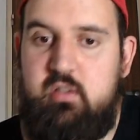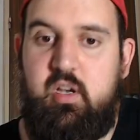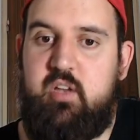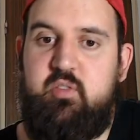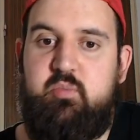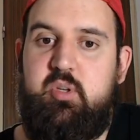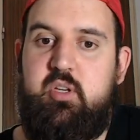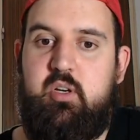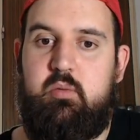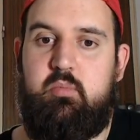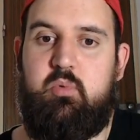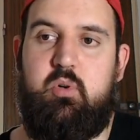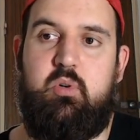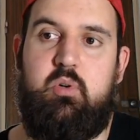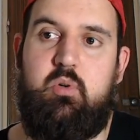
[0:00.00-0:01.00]
it has become,
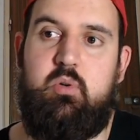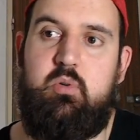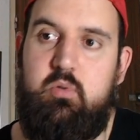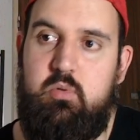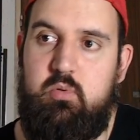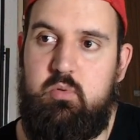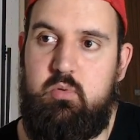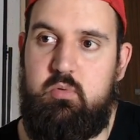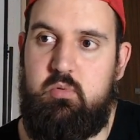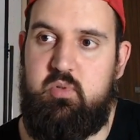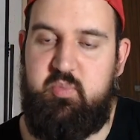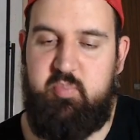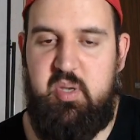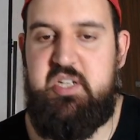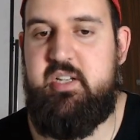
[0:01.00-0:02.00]
uh,
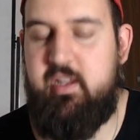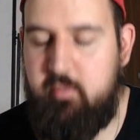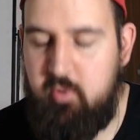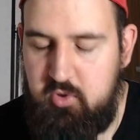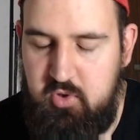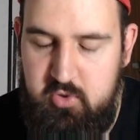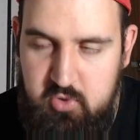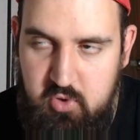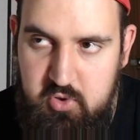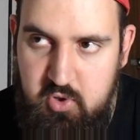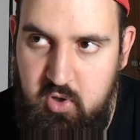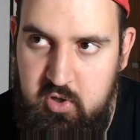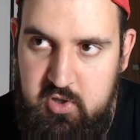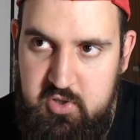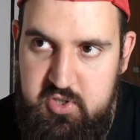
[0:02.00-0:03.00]
especially among the, the
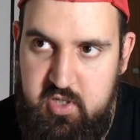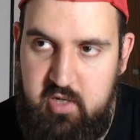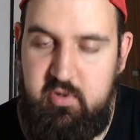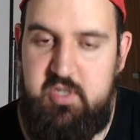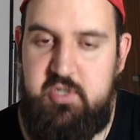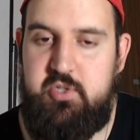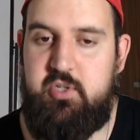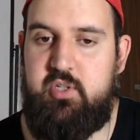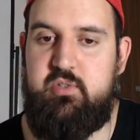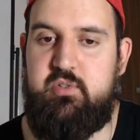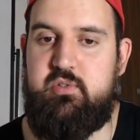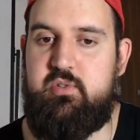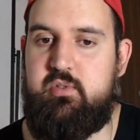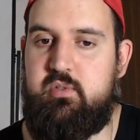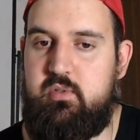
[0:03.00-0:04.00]
younger
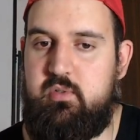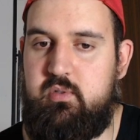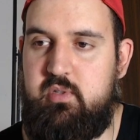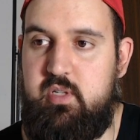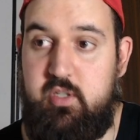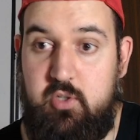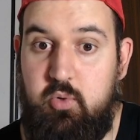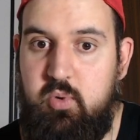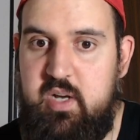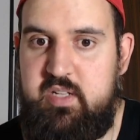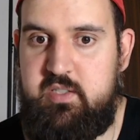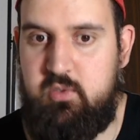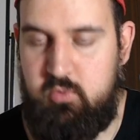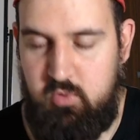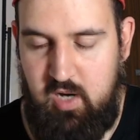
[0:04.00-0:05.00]
generations in the
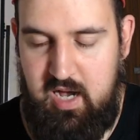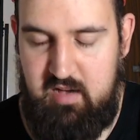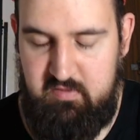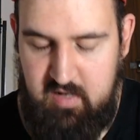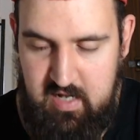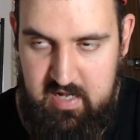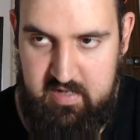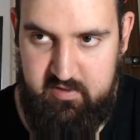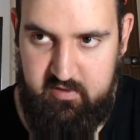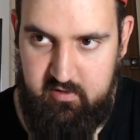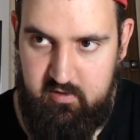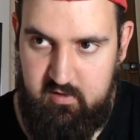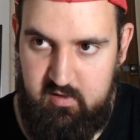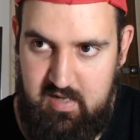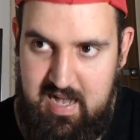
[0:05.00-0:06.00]
West who have had
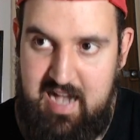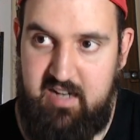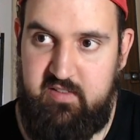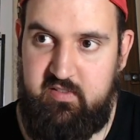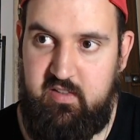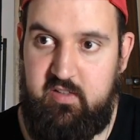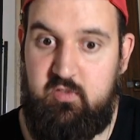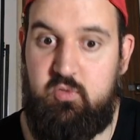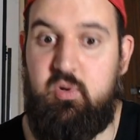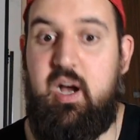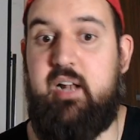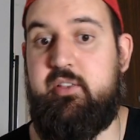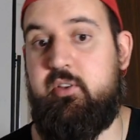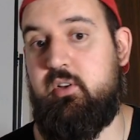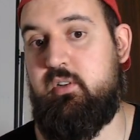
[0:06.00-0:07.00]
access to
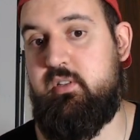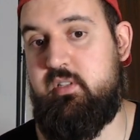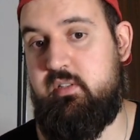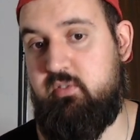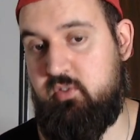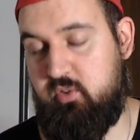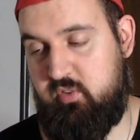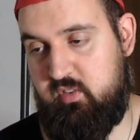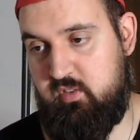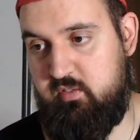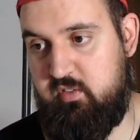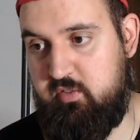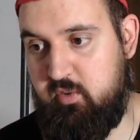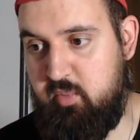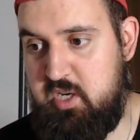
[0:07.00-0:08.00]
alternative sources of
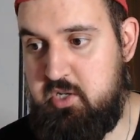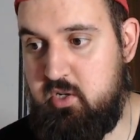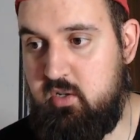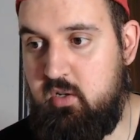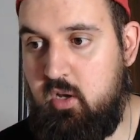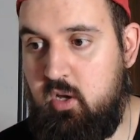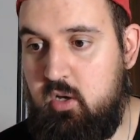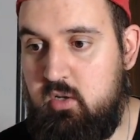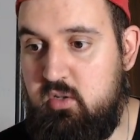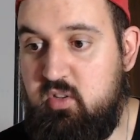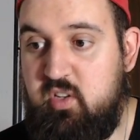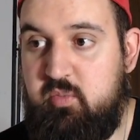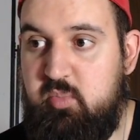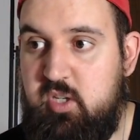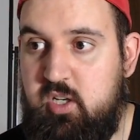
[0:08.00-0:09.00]
information, it
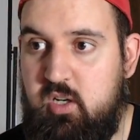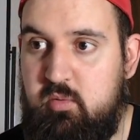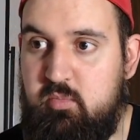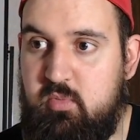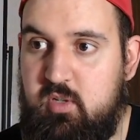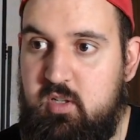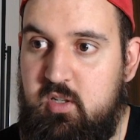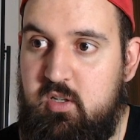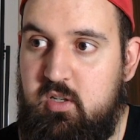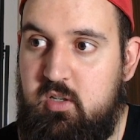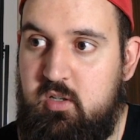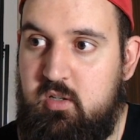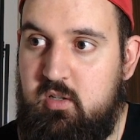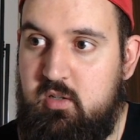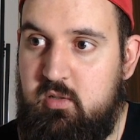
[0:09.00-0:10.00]
has become
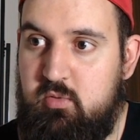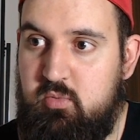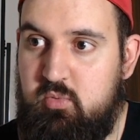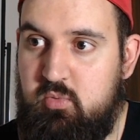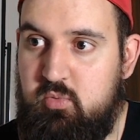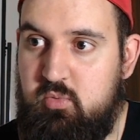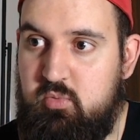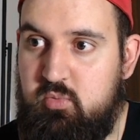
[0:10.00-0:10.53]
uh,